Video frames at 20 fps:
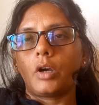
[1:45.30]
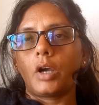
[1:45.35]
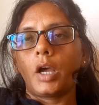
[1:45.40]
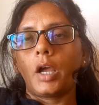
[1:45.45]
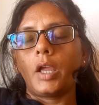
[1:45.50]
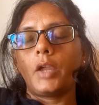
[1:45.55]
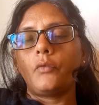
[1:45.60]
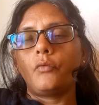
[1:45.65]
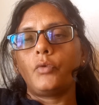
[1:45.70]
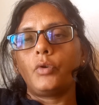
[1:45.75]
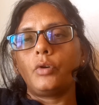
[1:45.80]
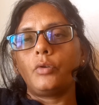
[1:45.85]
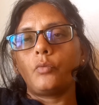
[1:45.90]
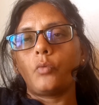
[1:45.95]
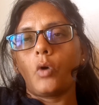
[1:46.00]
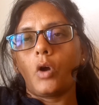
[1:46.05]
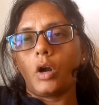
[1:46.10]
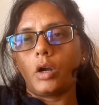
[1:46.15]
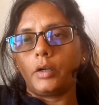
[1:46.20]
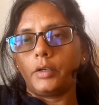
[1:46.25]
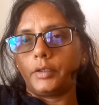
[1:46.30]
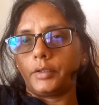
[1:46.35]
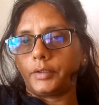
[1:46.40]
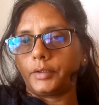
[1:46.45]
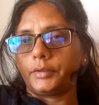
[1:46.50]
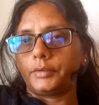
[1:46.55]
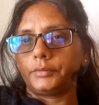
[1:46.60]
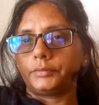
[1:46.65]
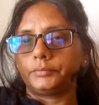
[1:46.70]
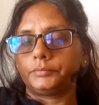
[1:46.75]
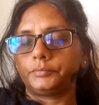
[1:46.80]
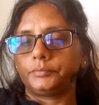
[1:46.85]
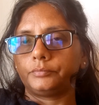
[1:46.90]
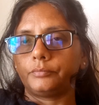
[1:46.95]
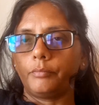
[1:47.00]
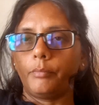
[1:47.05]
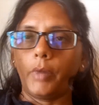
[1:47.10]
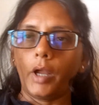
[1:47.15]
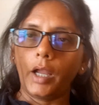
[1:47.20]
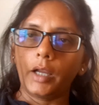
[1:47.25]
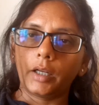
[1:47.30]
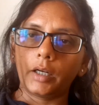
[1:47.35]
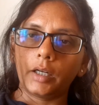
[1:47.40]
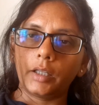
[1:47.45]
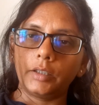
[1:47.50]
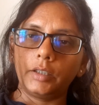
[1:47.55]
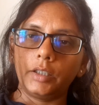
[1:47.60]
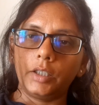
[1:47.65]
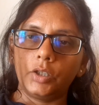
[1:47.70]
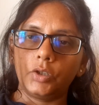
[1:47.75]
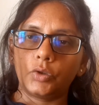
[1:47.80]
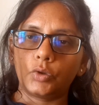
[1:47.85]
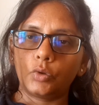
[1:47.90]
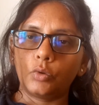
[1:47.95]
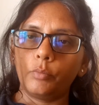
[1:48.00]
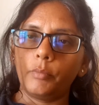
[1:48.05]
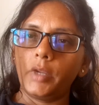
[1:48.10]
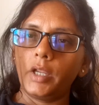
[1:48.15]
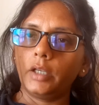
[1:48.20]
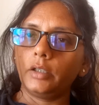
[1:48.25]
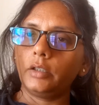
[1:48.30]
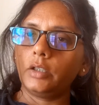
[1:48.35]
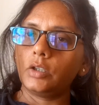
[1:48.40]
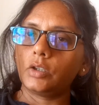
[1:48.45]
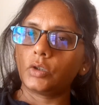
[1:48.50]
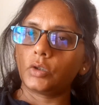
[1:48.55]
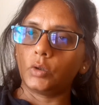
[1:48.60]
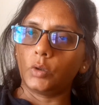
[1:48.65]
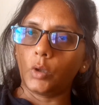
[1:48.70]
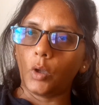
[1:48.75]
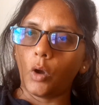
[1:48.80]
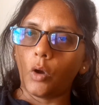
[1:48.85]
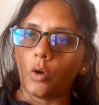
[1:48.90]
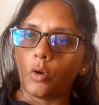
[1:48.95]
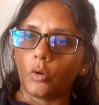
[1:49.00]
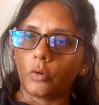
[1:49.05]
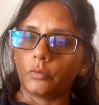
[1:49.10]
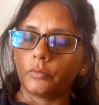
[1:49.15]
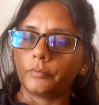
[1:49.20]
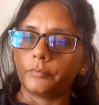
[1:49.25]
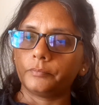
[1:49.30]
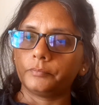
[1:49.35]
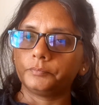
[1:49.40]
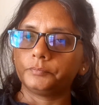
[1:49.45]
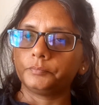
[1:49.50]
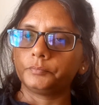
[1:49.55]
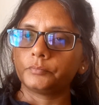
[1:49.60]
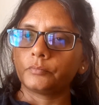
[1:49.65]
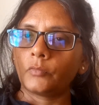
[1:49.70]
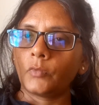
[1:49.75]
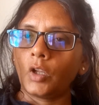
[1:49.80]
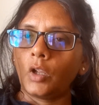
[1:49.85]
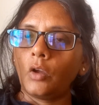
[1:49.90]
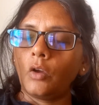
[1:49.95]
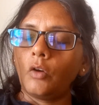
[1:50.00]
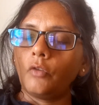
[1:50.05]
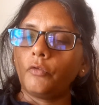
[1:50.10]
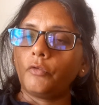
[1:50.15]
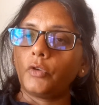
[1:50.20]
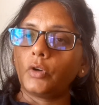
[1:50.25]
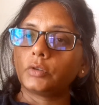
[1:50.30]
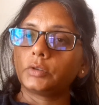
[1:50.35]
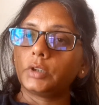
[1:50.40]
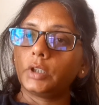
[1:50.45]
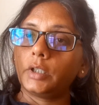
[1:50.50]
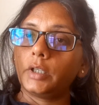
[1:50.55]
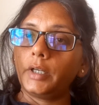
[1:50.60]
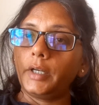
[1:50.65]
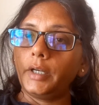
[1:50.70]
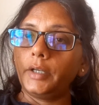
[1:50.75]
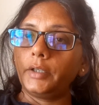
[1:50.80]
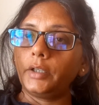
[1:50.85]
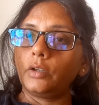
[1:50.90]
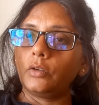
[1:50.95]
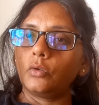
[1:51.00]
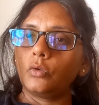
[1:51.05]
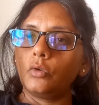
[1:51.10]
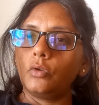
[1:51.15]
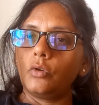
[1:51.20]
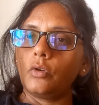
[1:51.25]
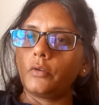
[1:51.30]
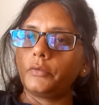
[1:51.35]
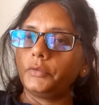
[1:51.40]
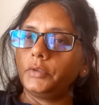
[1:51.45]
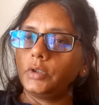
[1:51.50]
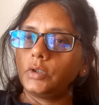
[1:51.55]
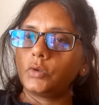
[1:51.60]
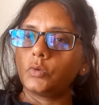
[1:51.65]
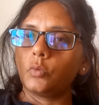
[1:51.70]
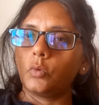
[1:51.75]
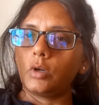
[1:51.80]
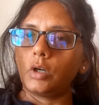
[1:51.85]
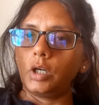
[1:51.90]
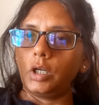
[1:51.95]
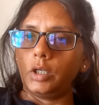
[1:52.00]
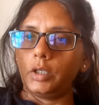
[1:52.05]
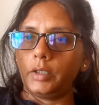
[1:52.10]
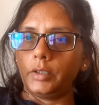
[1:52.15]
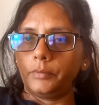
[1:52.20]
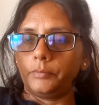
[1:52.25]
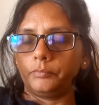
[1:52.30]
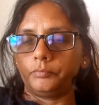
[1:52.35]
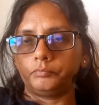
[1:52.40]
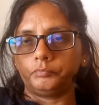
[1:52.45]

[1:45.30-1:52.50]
want Bangladesh to make this law for the greater good of this world,